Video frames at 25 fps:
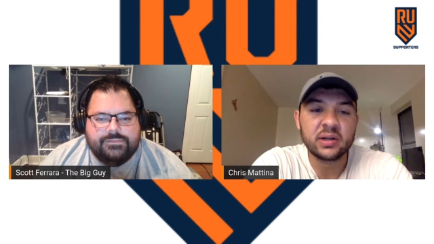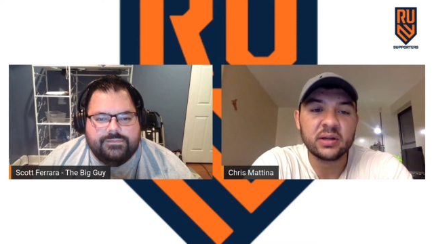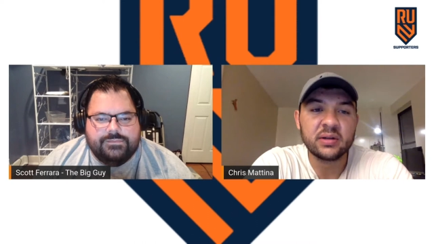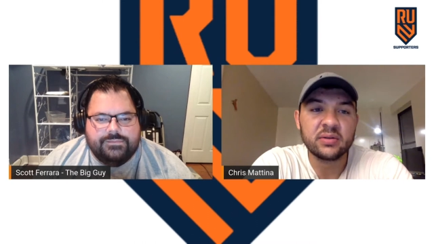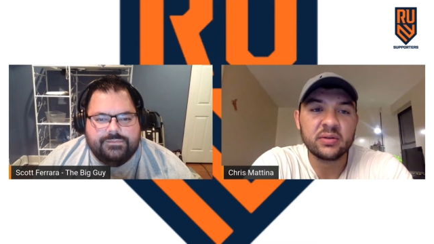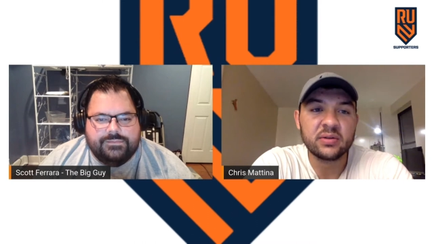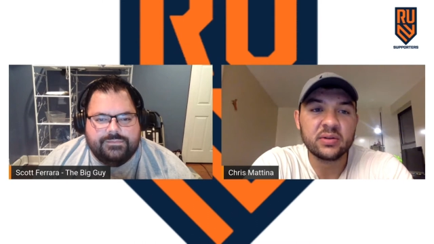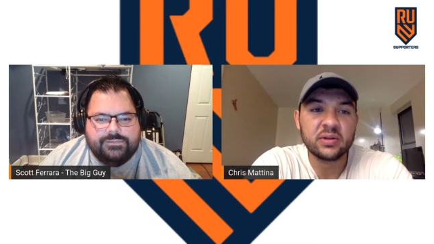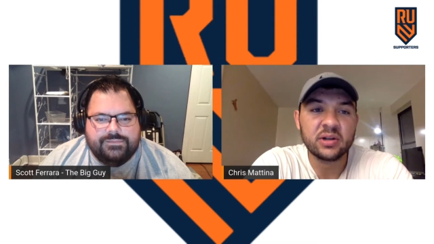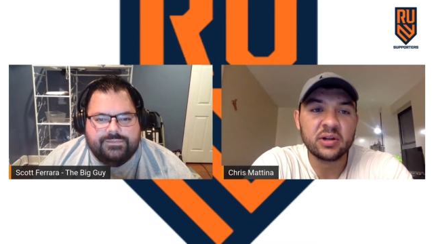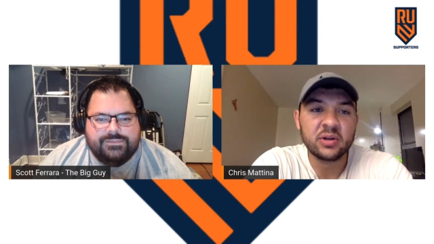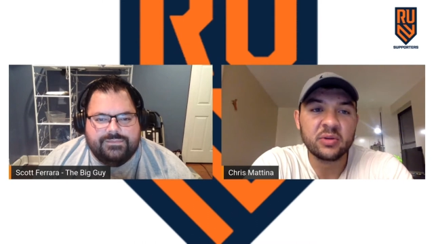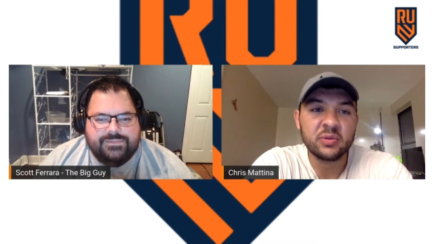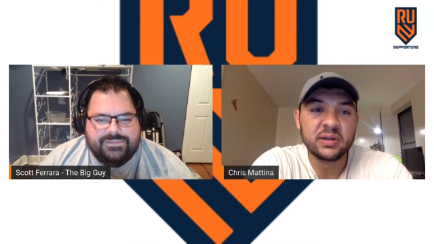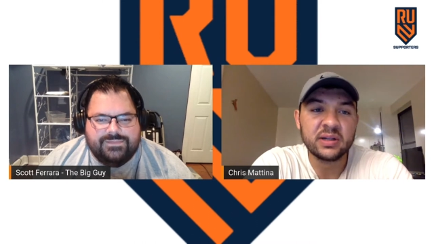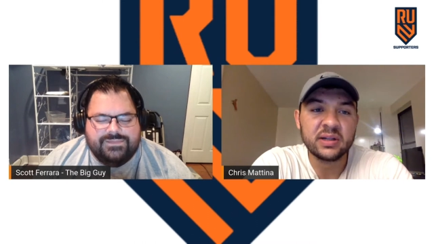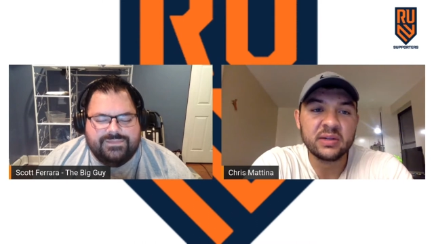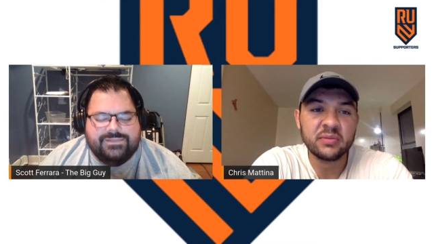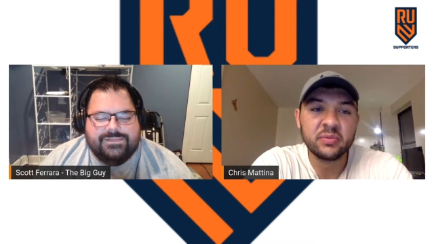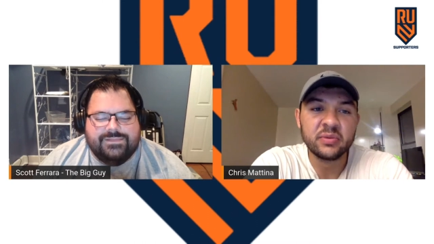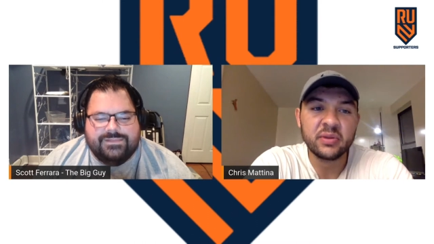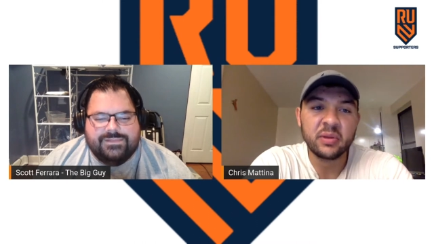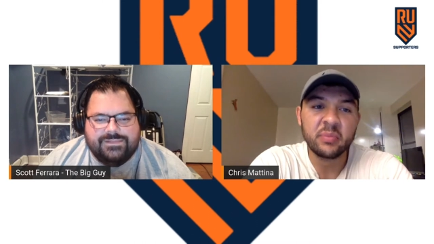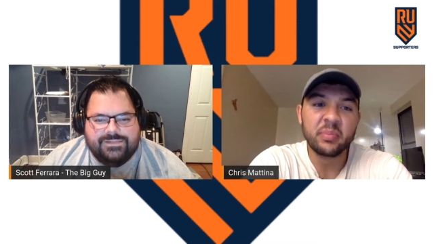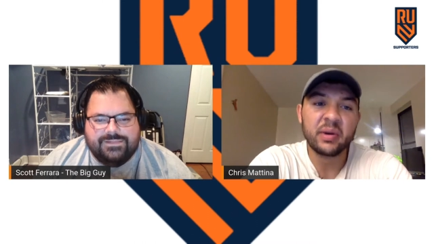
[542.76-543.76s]
Speaker 1: but you know we
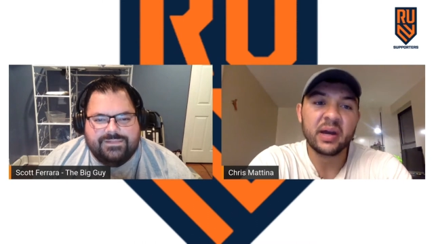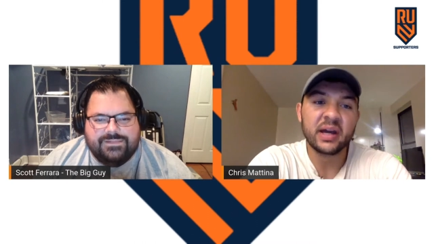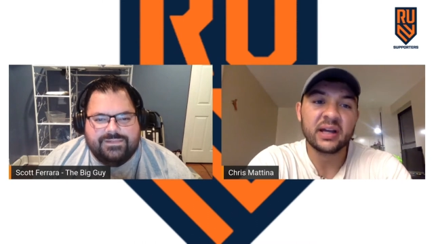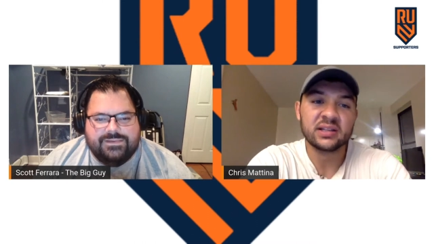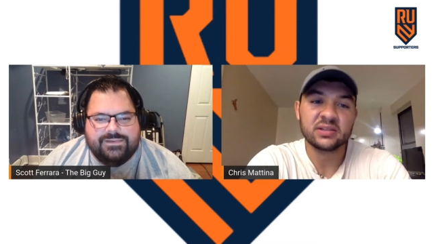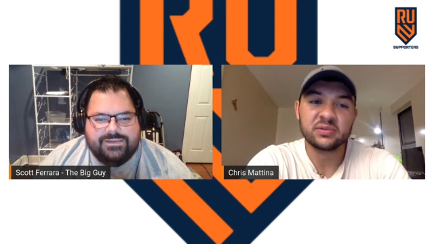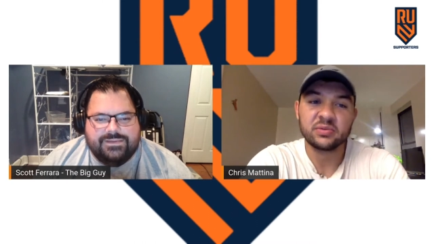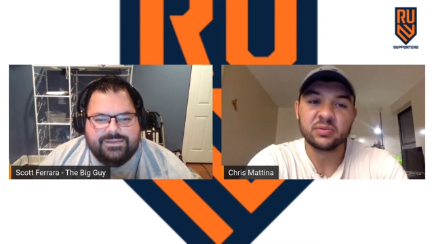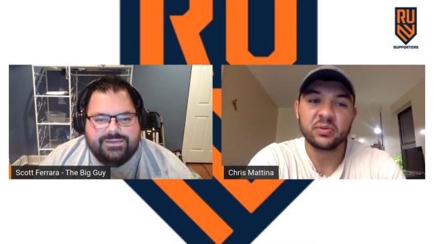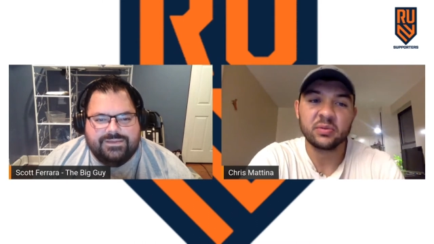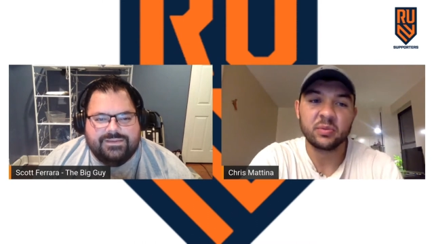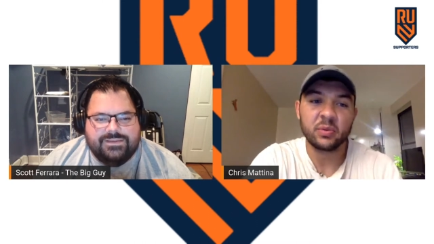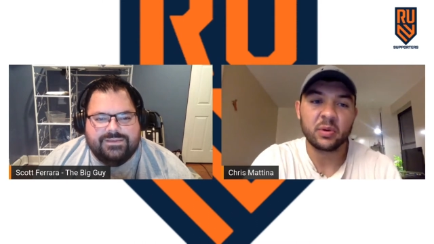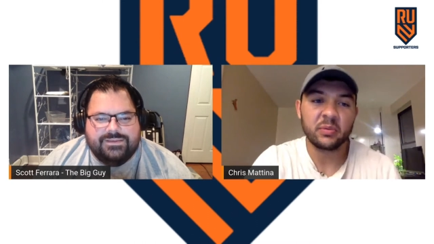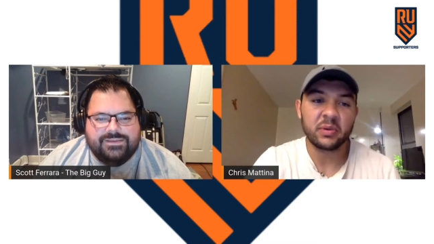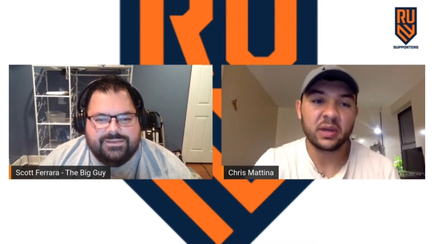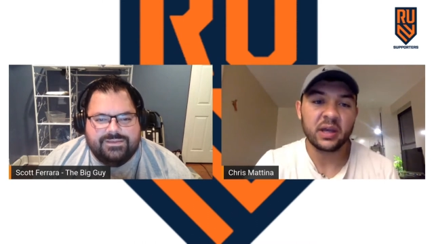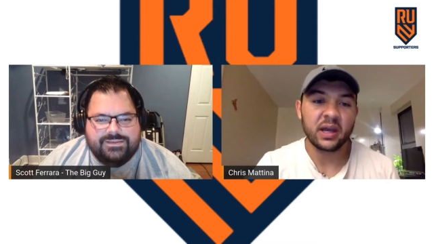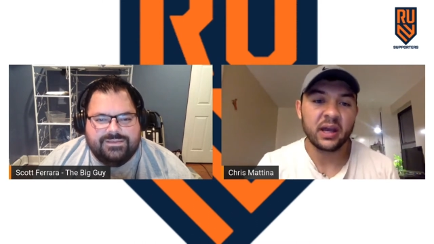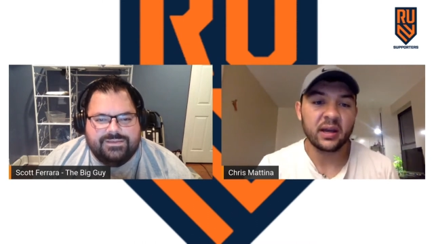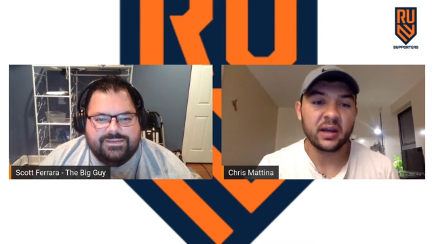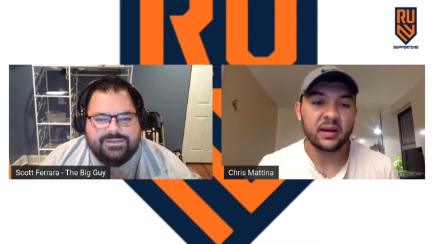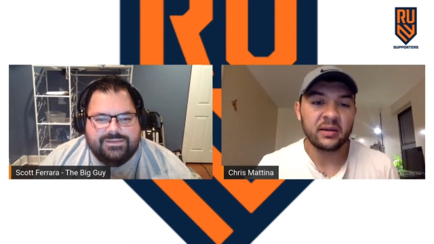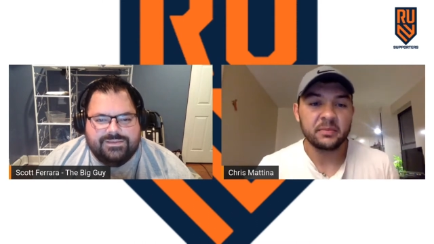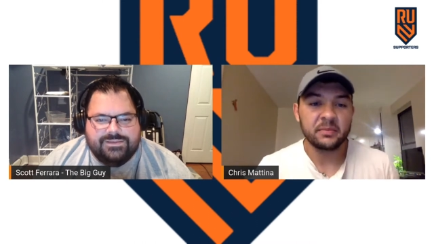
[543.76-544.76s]
did the best with what we
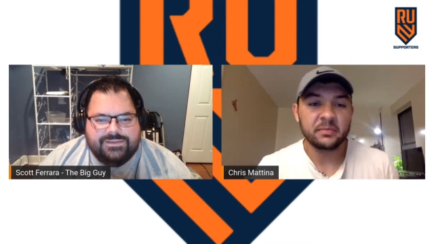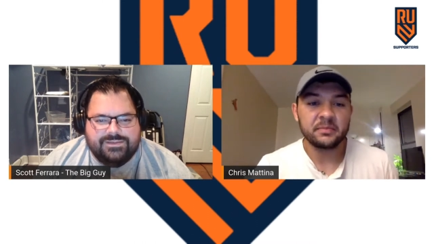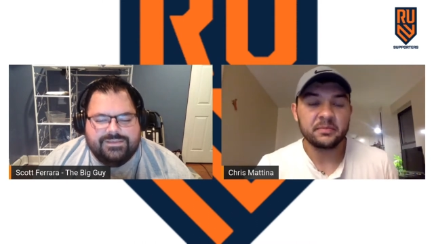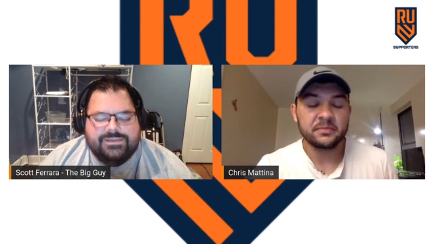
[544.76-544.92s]
had